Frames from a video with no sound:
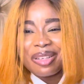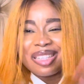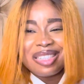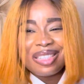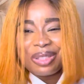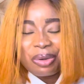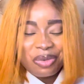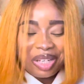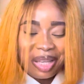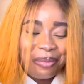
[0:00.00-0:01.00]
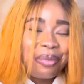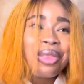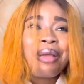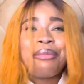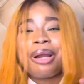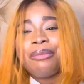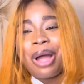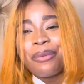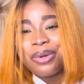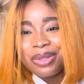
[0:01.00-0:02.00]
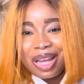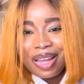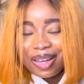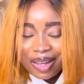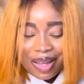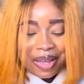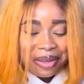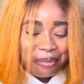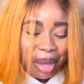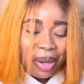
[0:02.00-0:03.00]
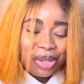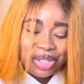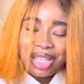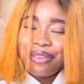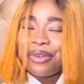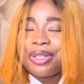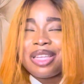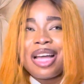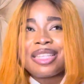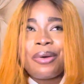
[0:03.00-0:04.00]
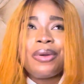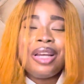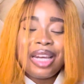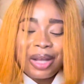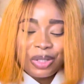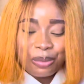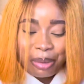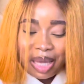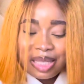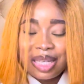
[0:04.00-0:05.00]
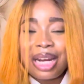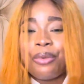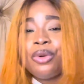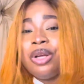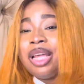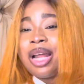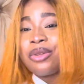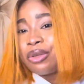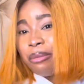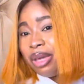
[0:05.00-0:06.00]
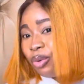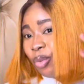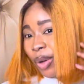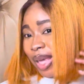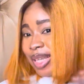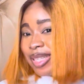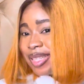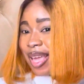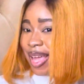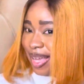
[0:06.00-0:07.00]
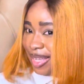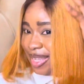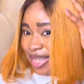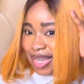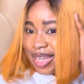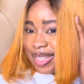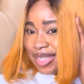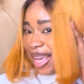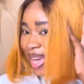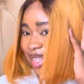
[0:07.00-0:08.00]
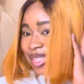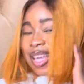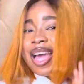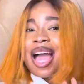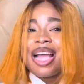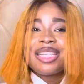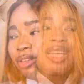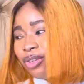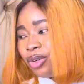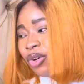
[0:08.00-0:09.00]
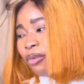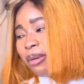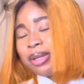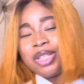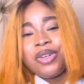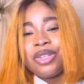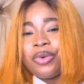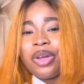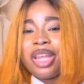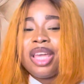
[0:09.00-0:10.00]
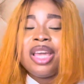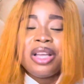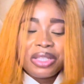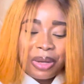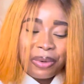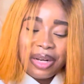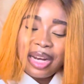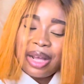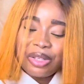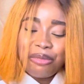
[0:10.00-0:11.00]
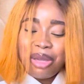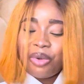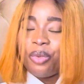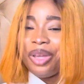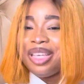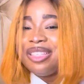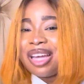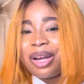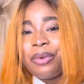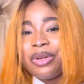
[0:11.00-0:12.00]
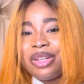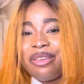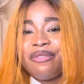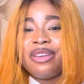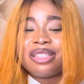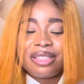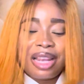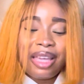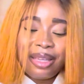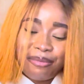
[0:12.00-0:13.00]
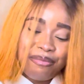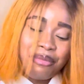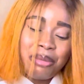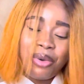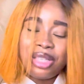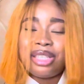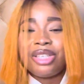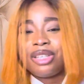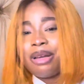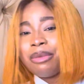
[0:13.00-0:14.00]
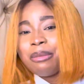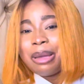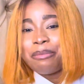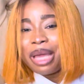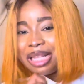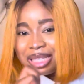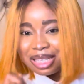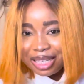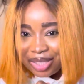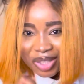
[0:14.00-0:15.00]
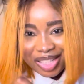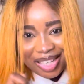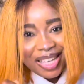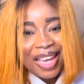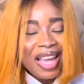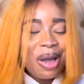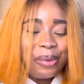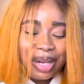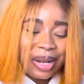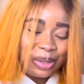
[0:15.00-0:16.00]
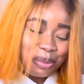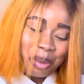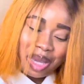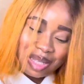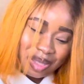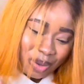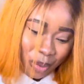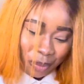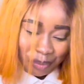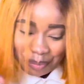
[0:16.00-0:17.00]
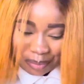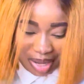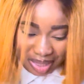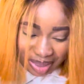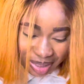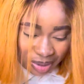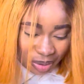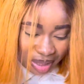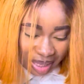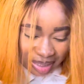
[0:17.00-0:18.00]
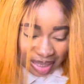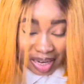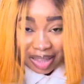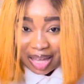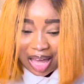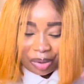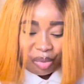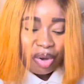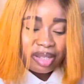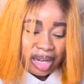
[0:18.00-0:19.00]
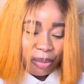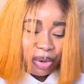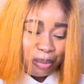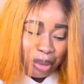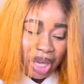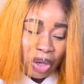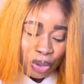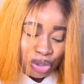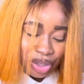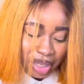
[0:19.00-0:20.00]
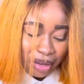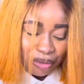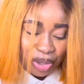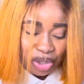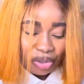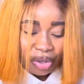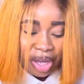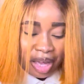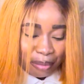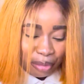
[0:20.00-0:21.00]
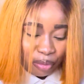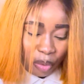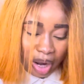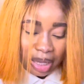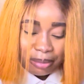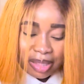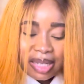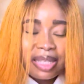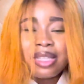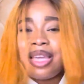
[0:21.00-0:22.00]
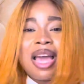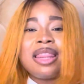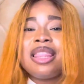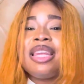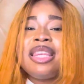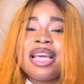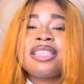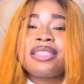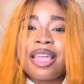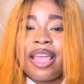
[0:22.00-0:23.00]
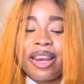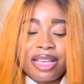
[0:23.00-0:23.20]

It is so funny. But I'm, I want to like pay conscious effort to that. I want to learn how to paint and I want to learn how to make wigs. Yes, yes. I actually got all my materials already. So I want to learn how to make wigs and I want to invest like be more intentional about my painting journey. I want to learn how to paint. So these two things are like the handwork that I want to pay conscious effort to before I am 30. And the next thing